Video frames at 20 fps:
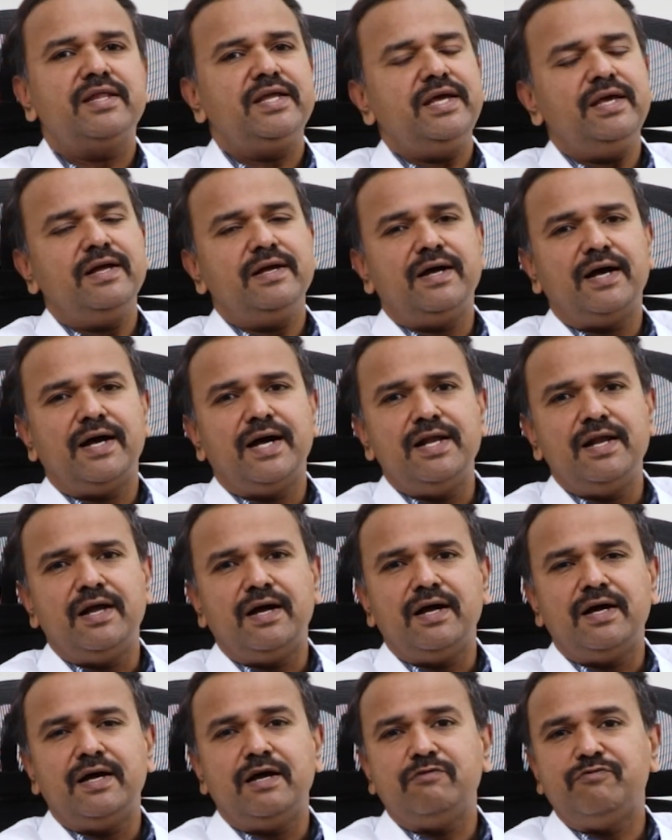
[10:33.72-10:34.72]
the
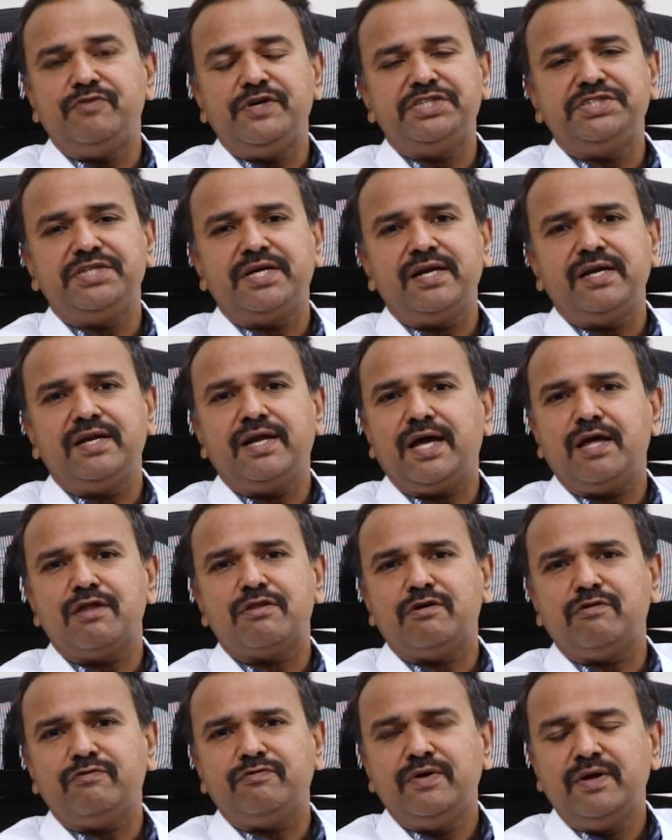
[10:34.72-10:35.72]
fissure in case
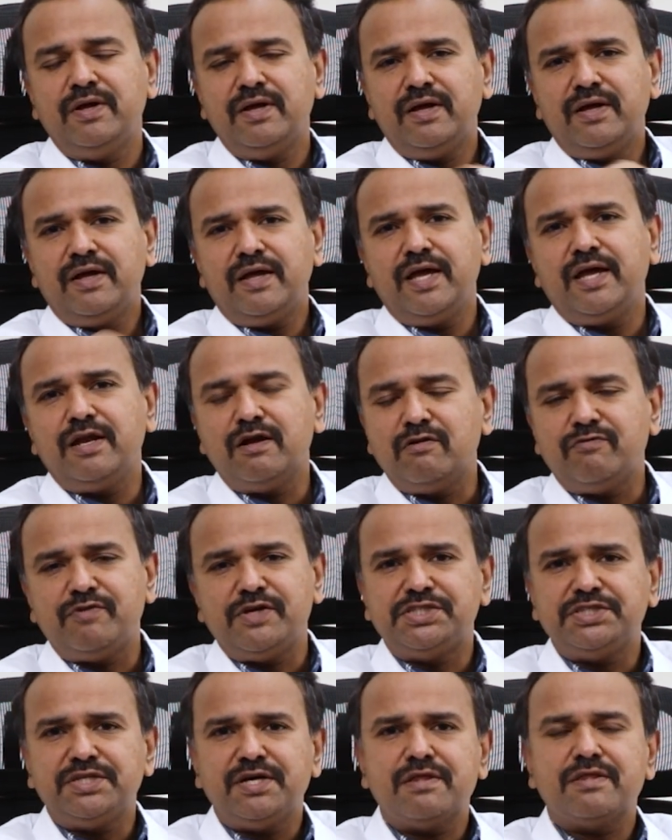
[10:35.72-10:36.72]
of anal
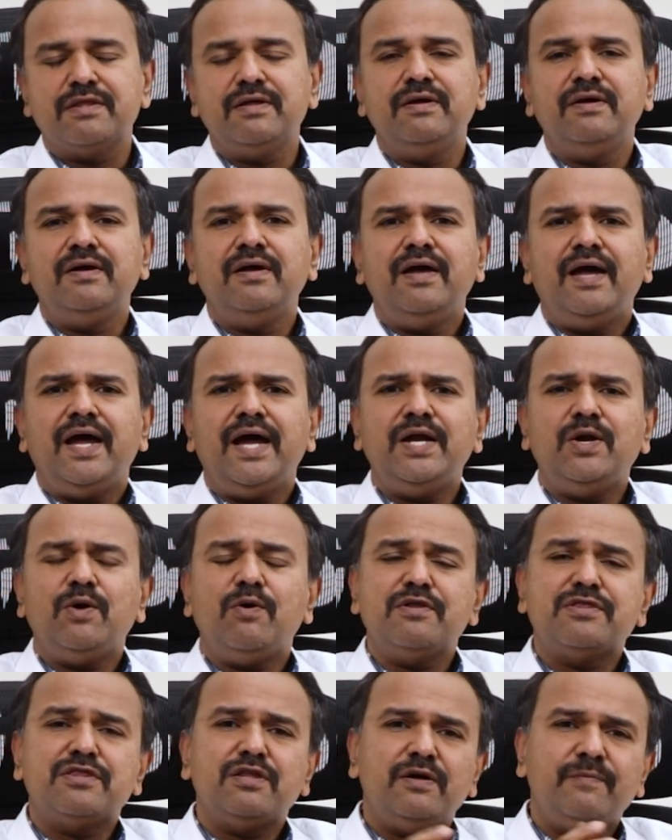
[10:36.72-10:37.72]
fissures. And
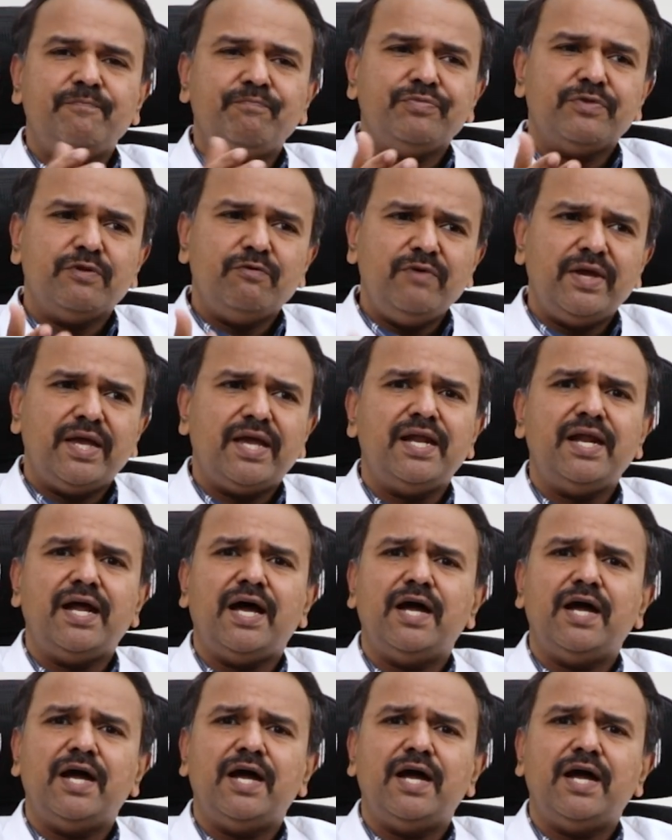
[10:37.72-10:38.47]
also we can